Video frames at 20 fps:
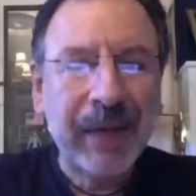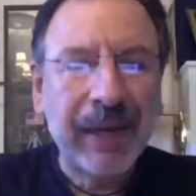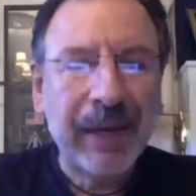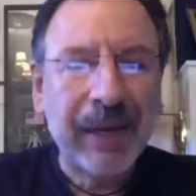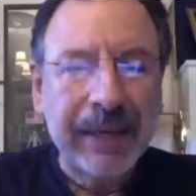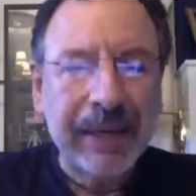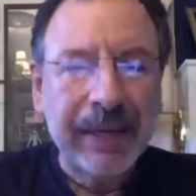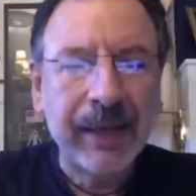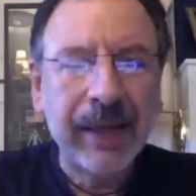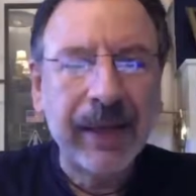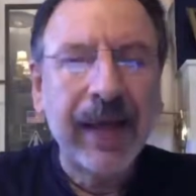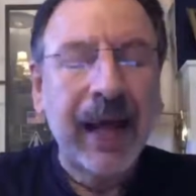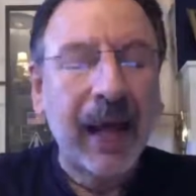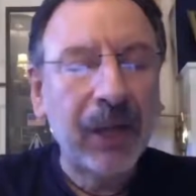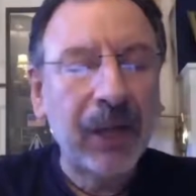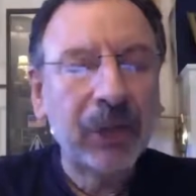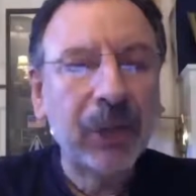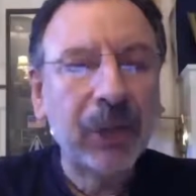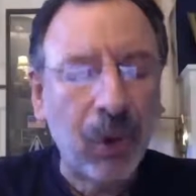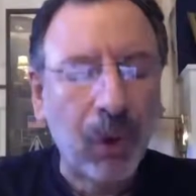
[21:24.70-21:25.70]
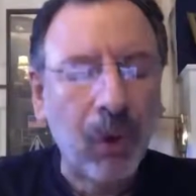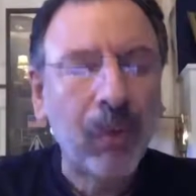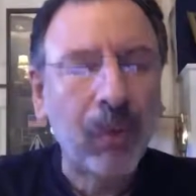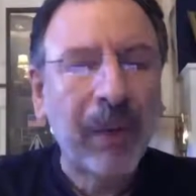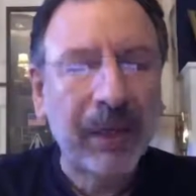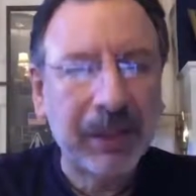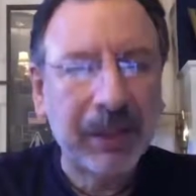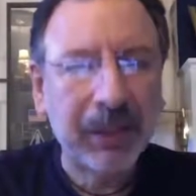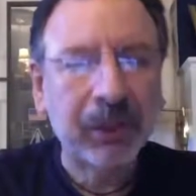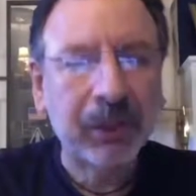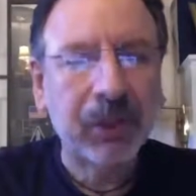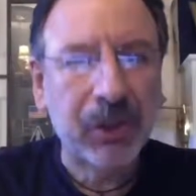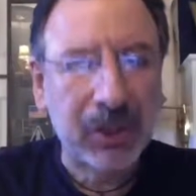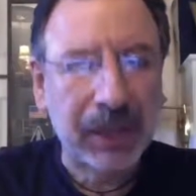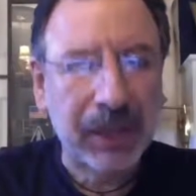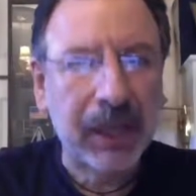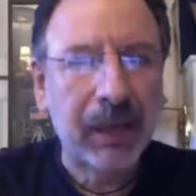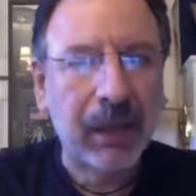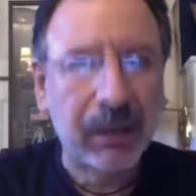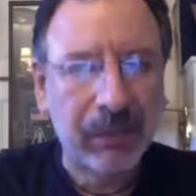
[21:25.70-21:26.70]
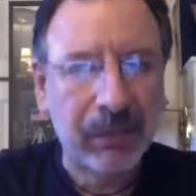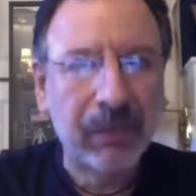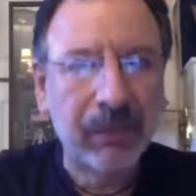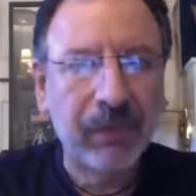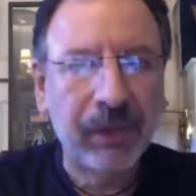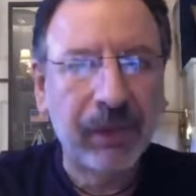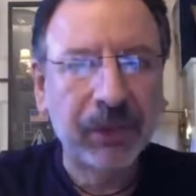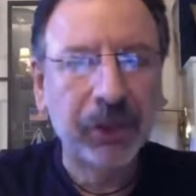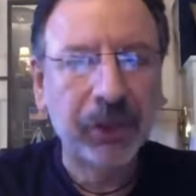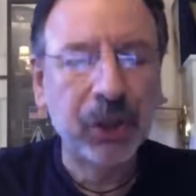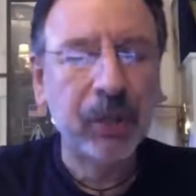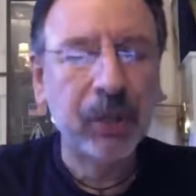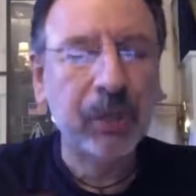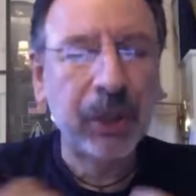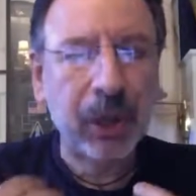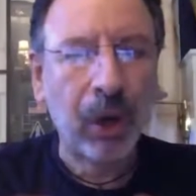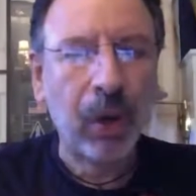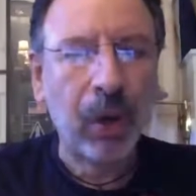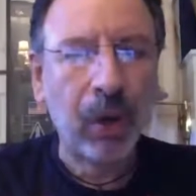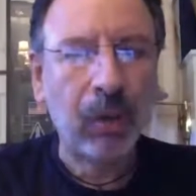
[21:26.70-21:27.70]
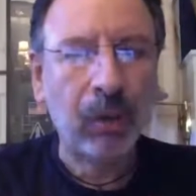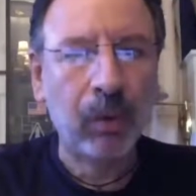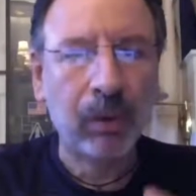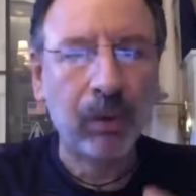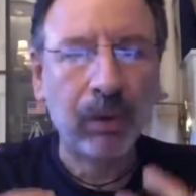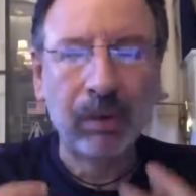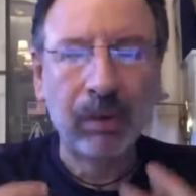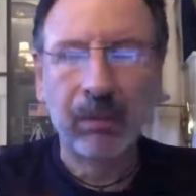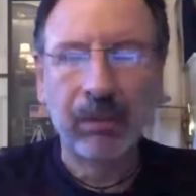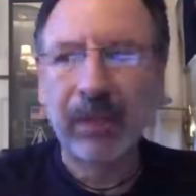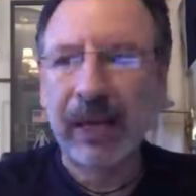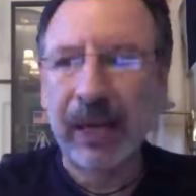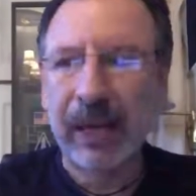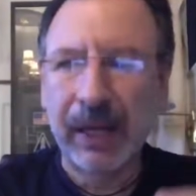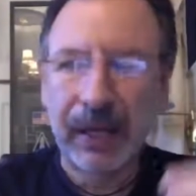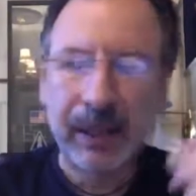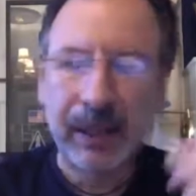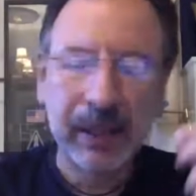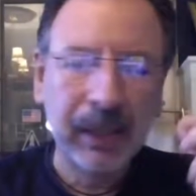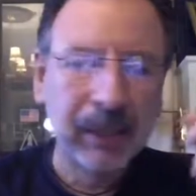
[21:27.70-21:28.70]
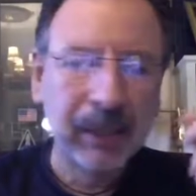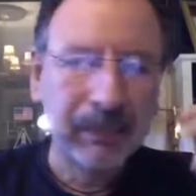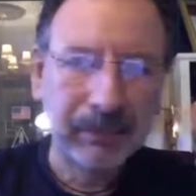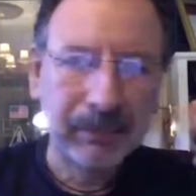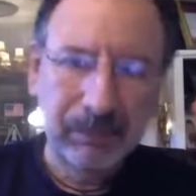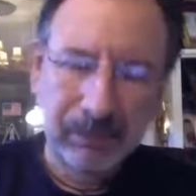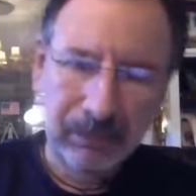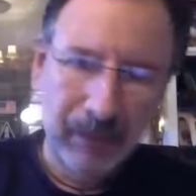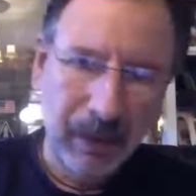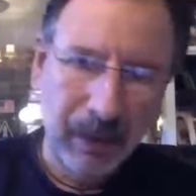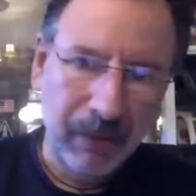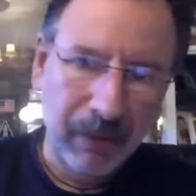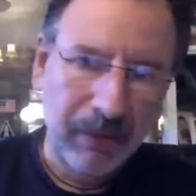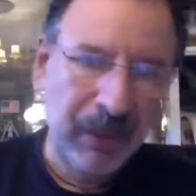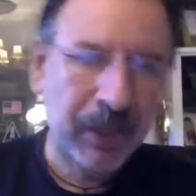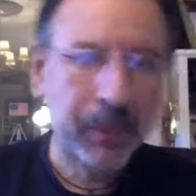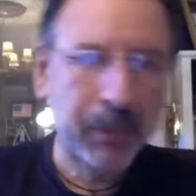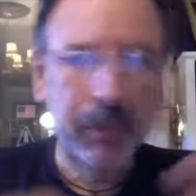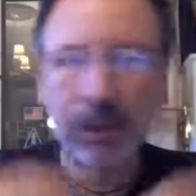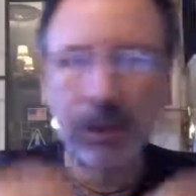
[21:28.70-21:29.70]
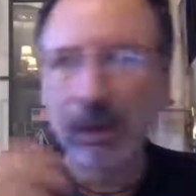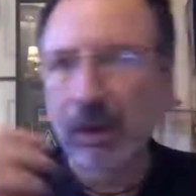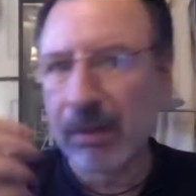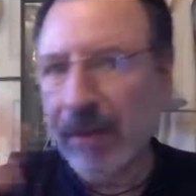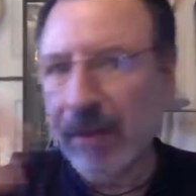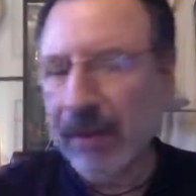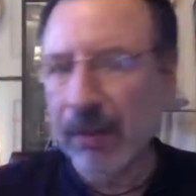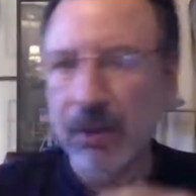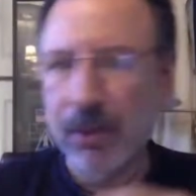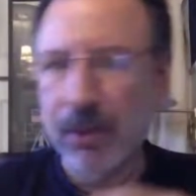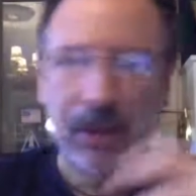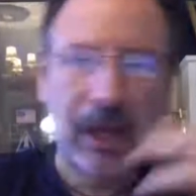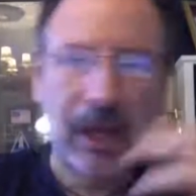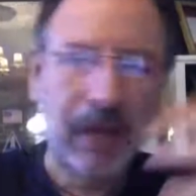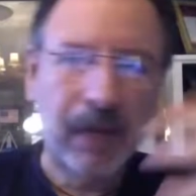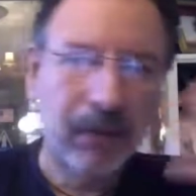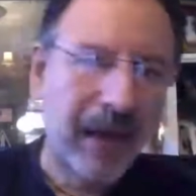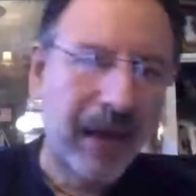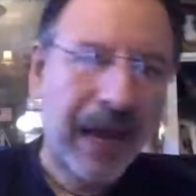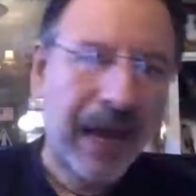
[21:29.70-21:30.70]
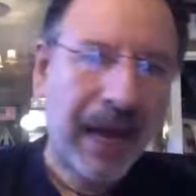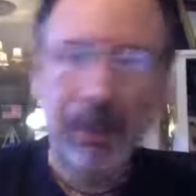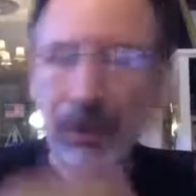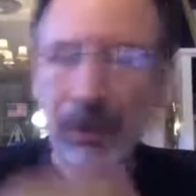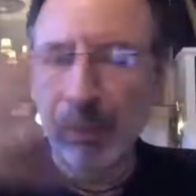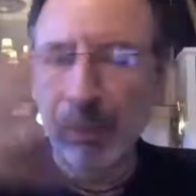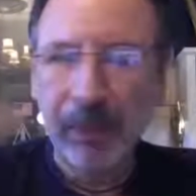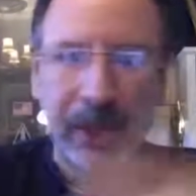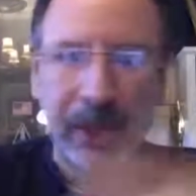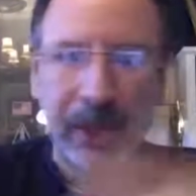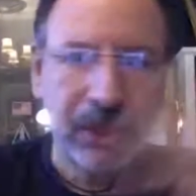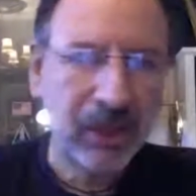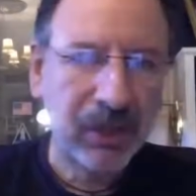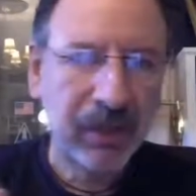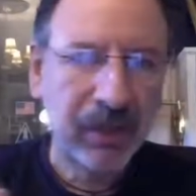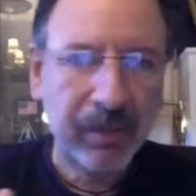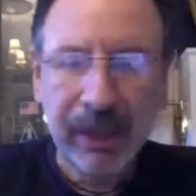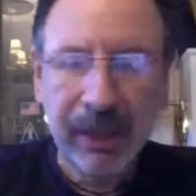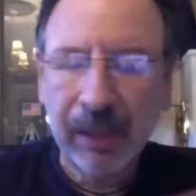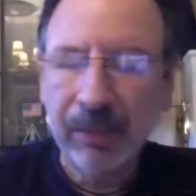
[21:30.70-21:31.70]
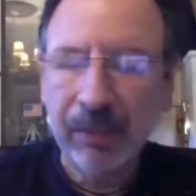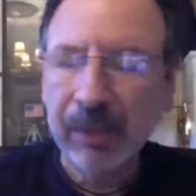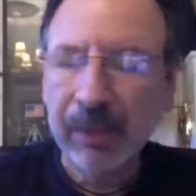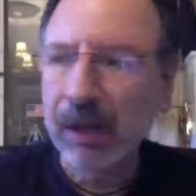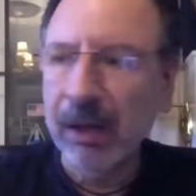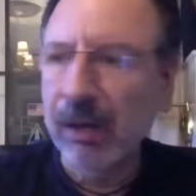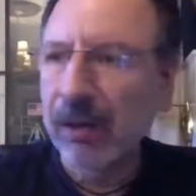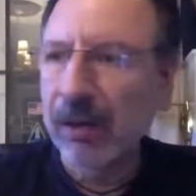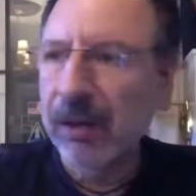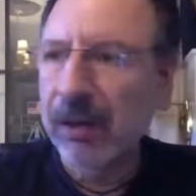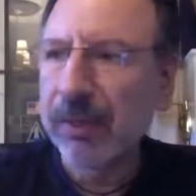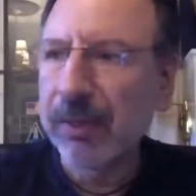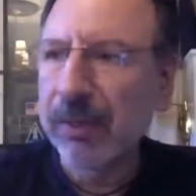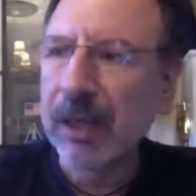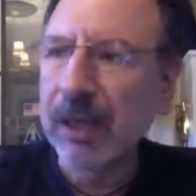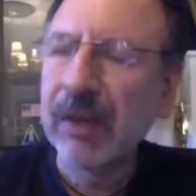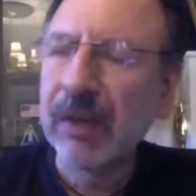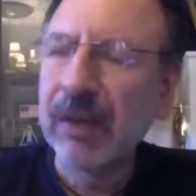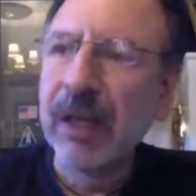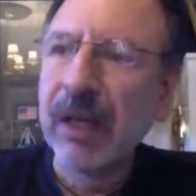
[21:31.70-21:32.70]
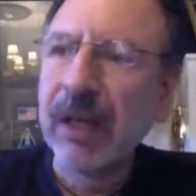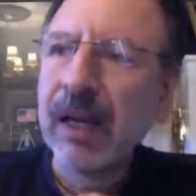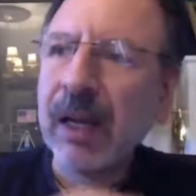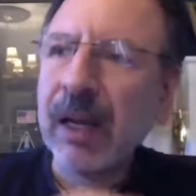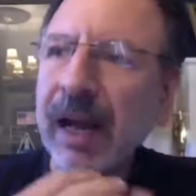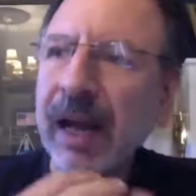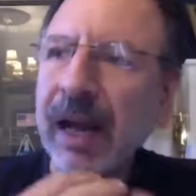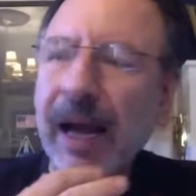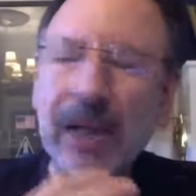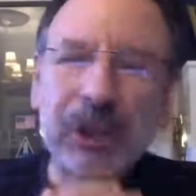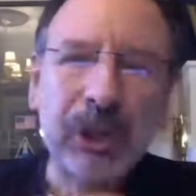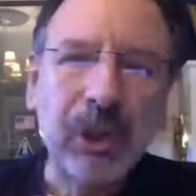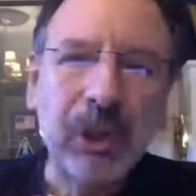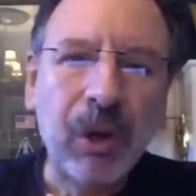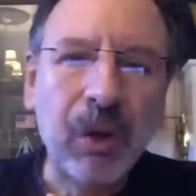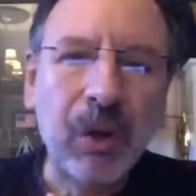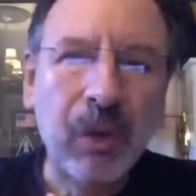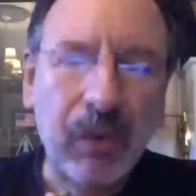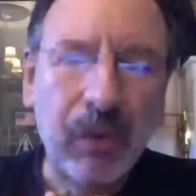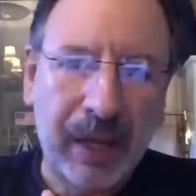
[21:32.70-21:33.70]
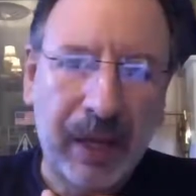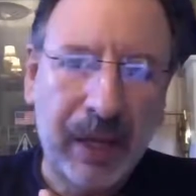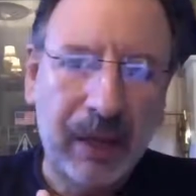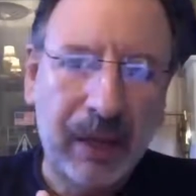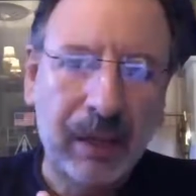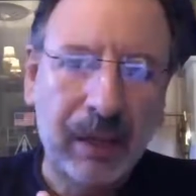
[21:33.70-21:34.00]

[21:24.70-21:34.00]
the end of the day, I should own my digital self. It shouldn't be owned by Facebook or Microsoft or Apple or pieces of it by all the above. I should own that.